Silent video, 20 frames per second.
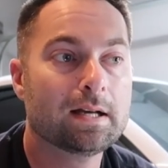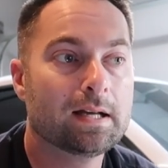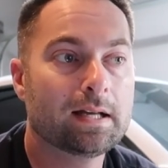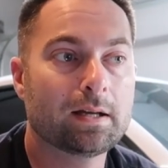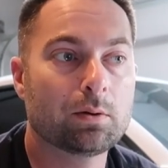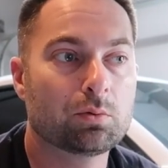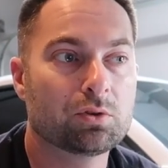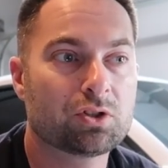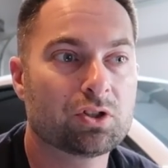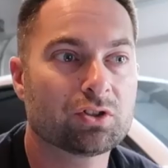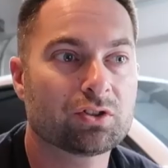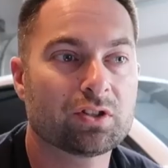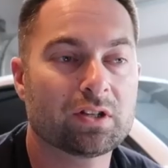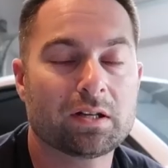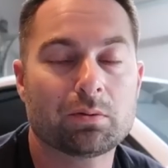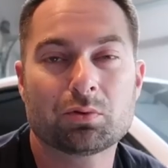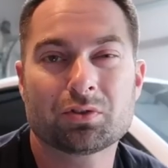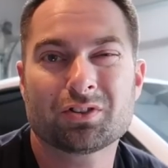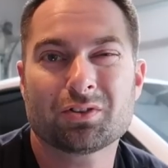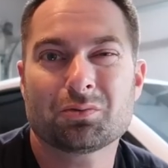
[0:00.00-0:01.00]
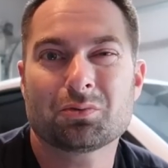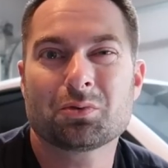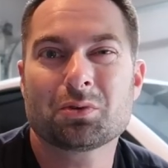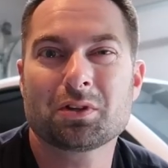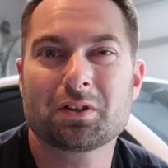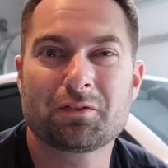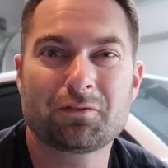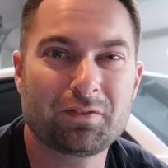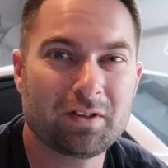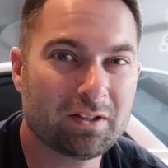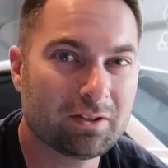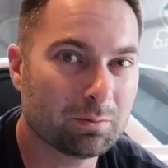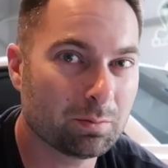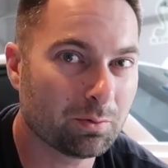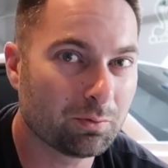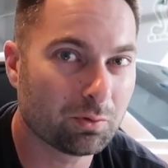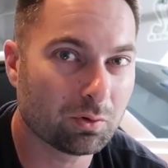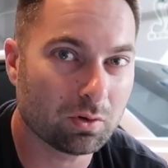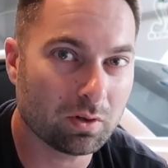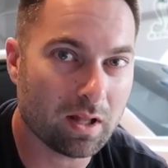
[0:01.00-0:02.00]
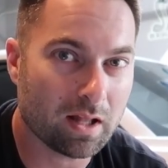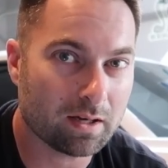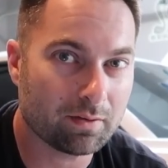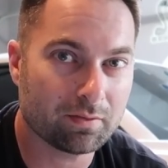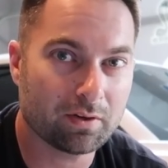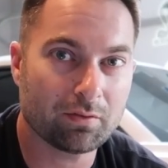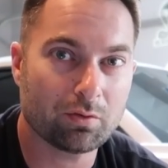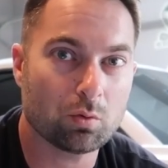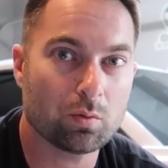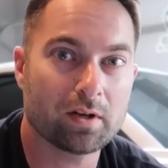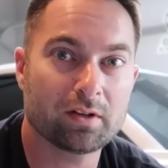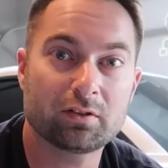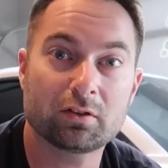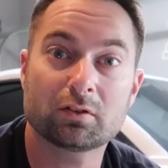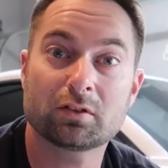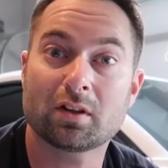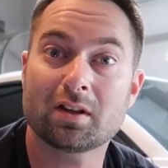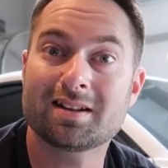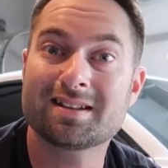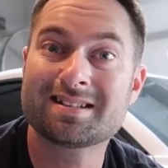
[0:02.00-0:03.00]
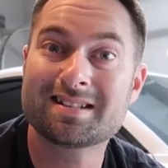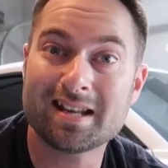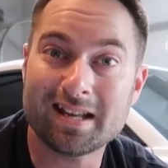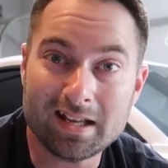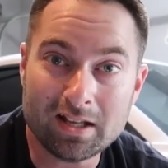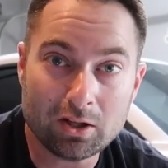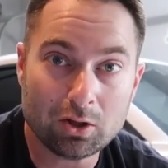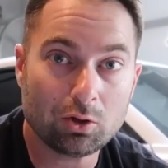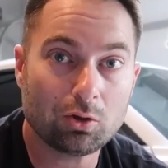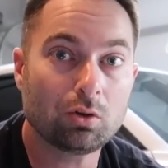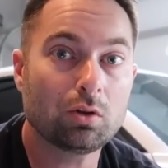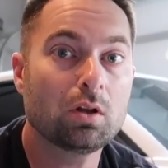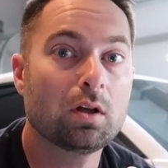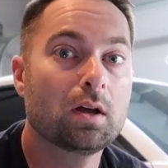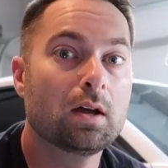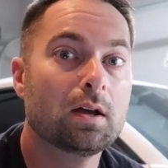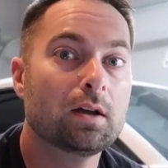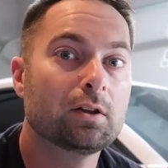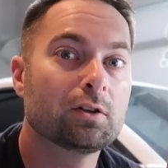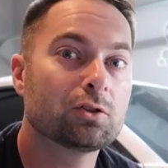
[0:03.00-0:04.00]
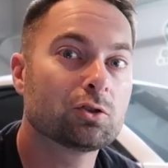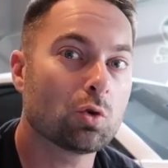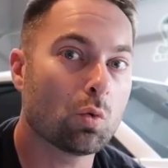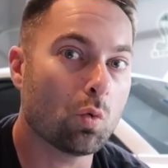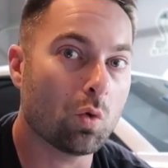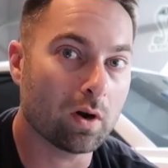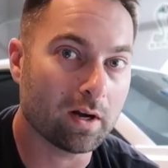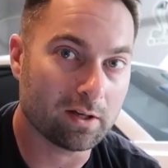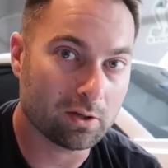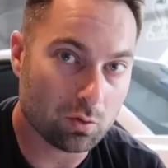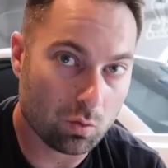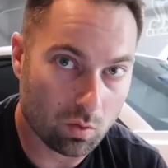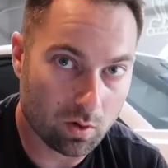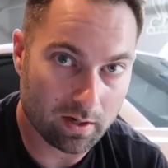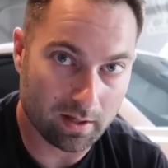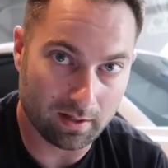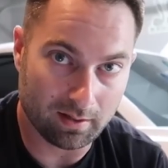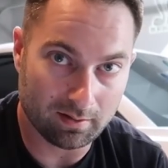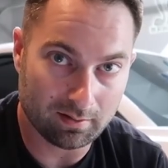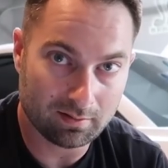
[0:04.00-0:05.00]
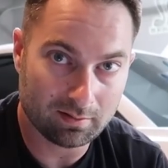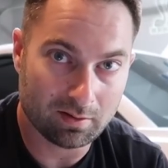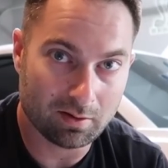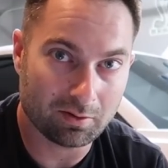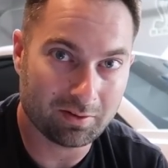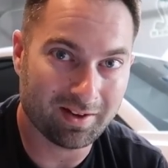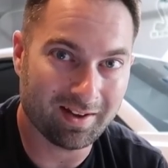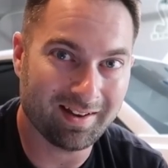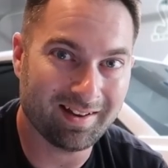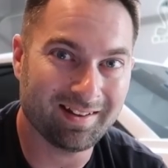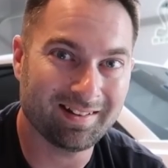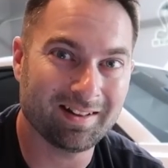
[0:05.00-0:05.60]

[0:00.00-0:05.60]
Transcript: It was just, it wasn't really feasible for a lot of different reasons until 2020, okay?